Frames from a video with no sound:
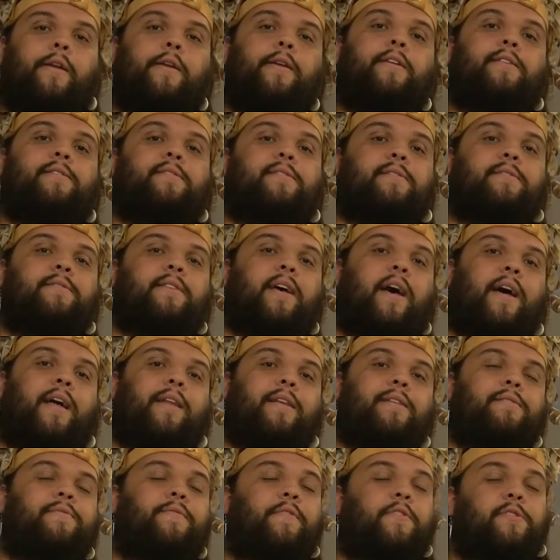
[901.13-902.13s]
Indian
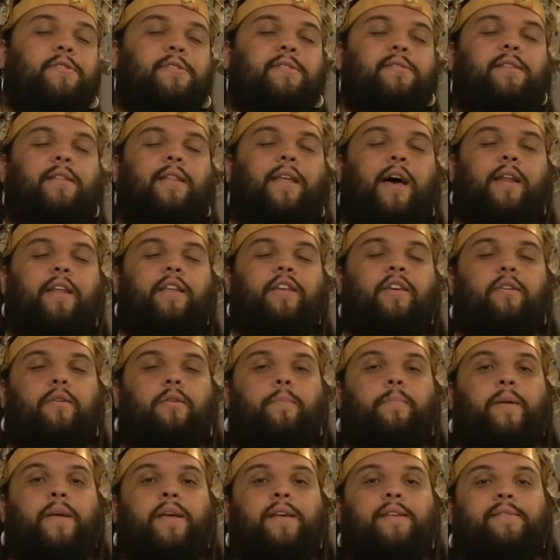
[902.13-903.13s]
societies versus a lot of
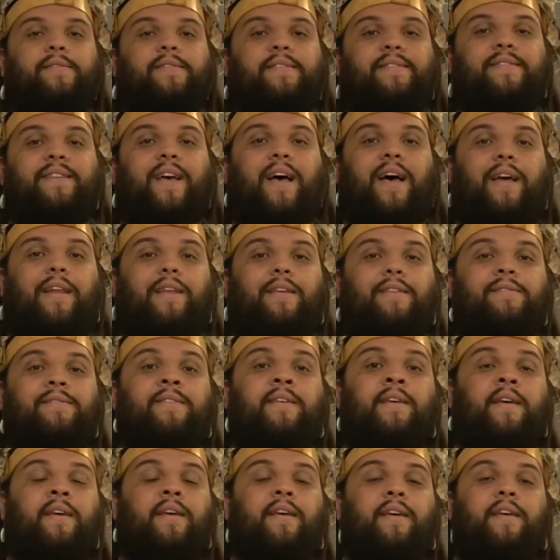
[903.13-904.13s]
European societies
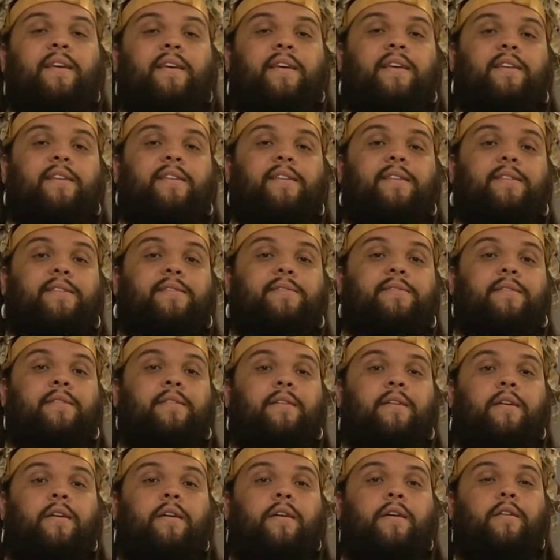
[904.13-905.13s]
is
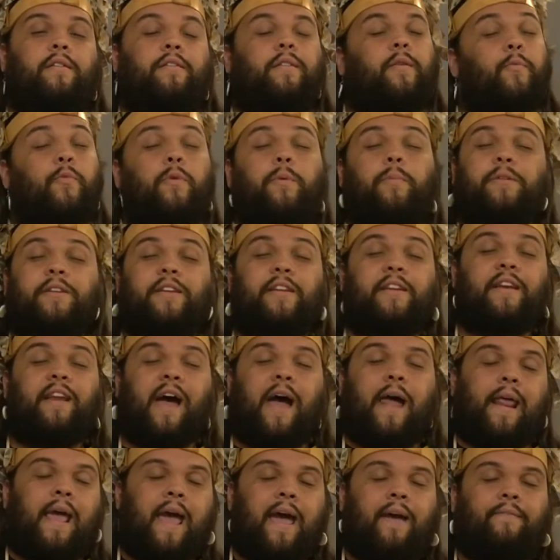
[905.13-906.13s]
the woman did
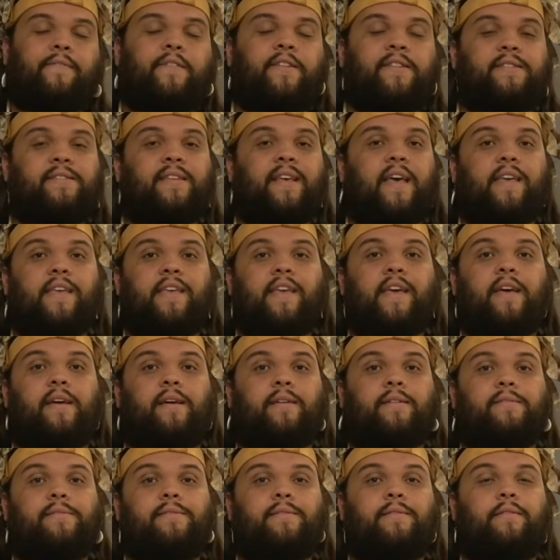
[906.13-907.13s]
not have to say
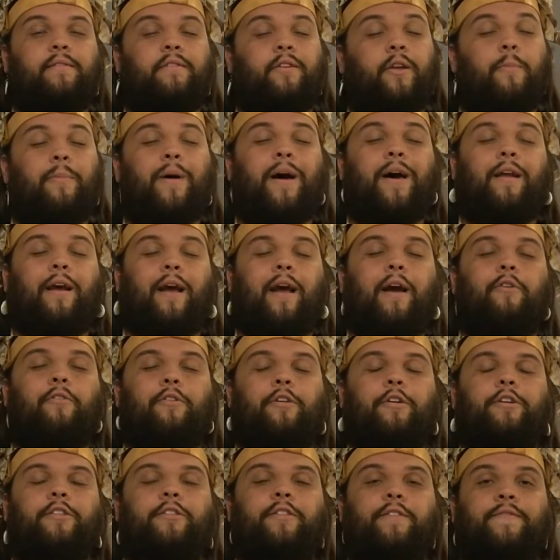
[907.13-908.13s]
yes no matter how
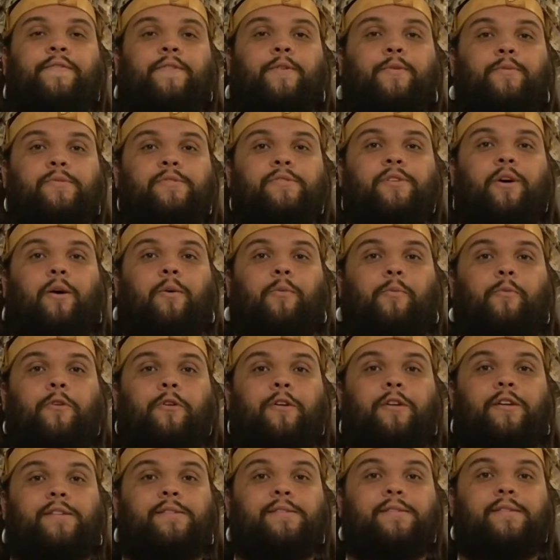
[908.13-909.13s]
good the flute song
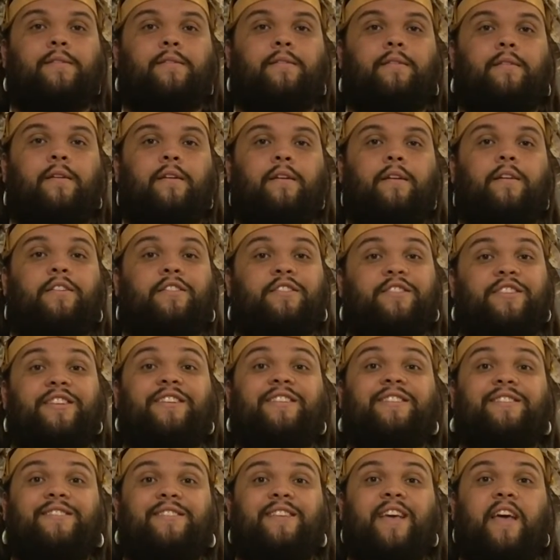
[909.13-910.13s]
was. She
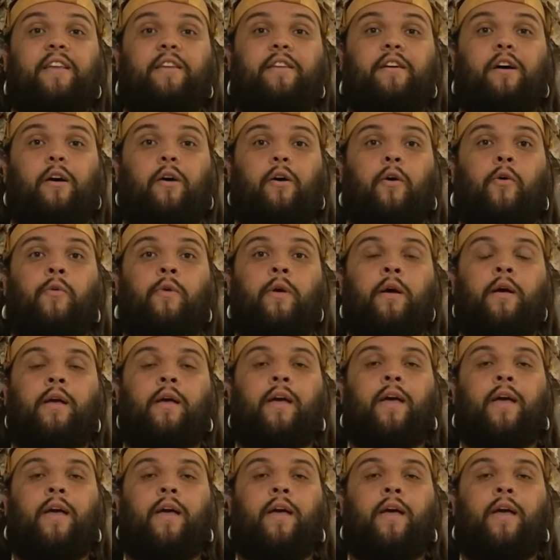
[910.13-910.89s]
could say no,